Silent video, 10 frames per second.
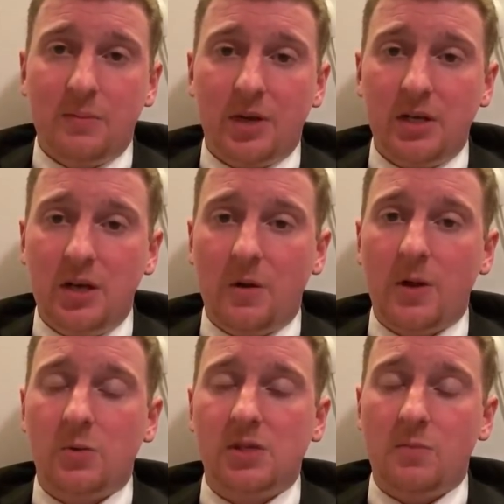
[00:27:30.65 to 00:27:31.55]
but, you know,
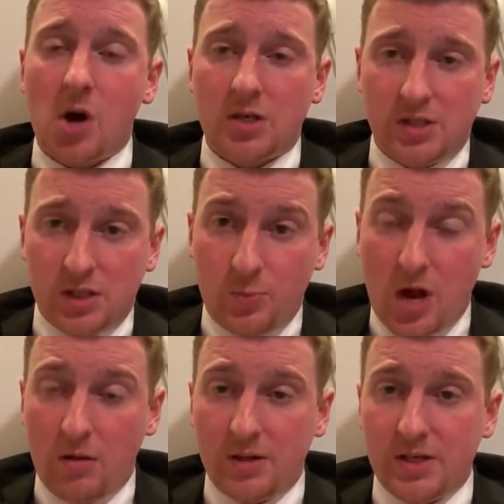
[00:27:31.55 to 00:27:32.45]
there was Marxist
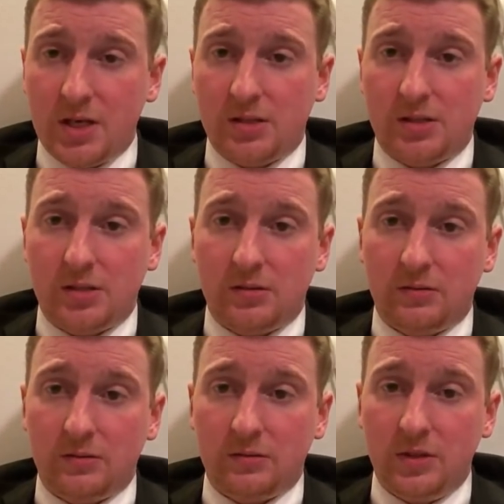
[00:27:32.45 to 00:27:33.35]
politics,
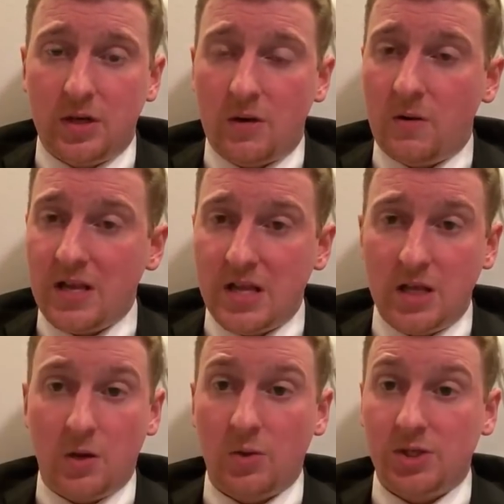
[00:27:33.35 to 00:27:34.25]
you know, and then
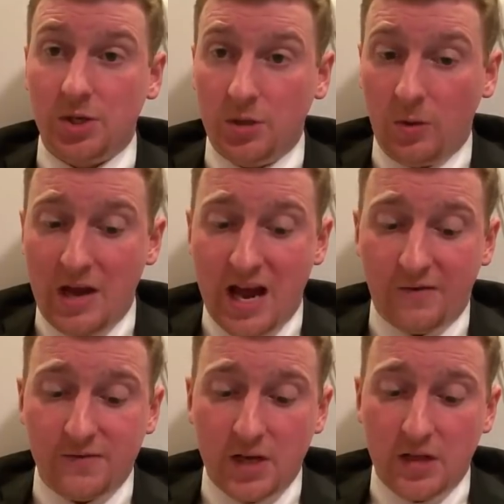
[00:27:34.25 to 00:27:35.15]
there was the new
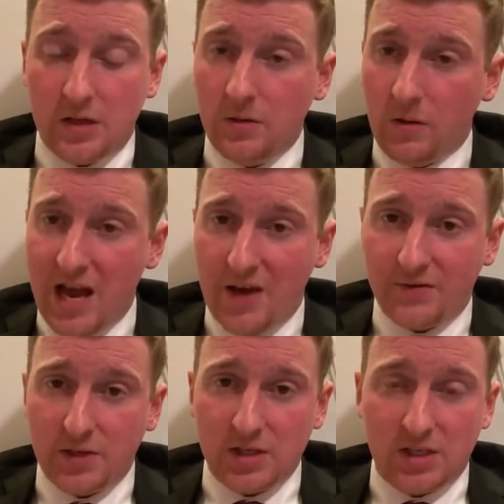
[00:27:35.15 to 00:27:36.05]
left. And the new
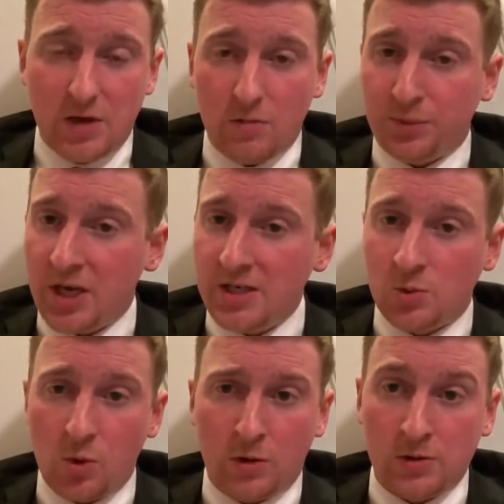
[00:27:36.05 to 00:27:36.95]
left, and they replaced
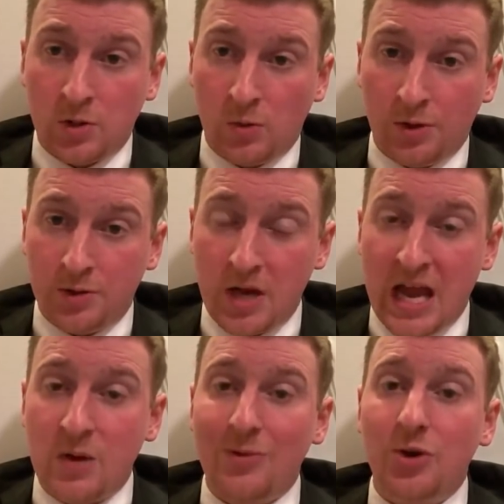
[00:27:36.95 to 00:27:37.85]
Workers of the World
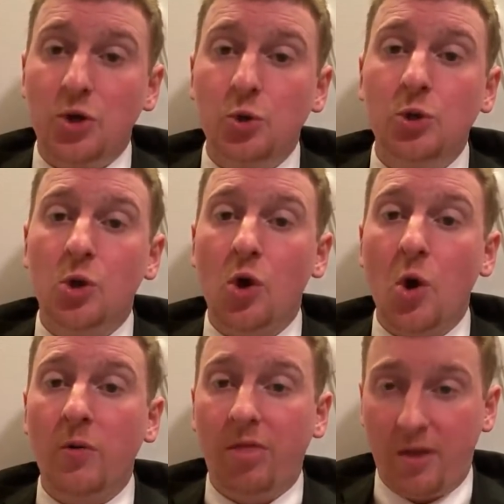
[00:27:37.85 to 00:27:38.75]
Unite with do your
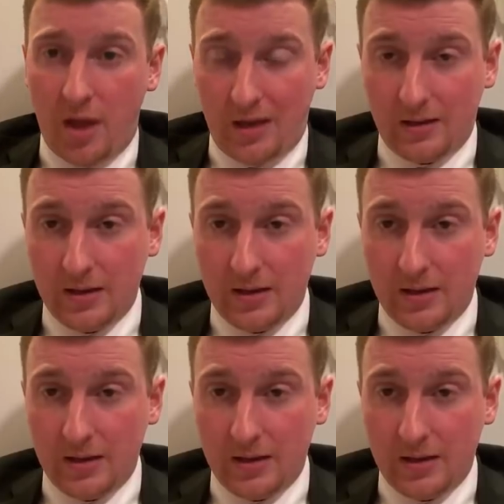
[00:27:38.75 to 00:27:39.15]
own thing,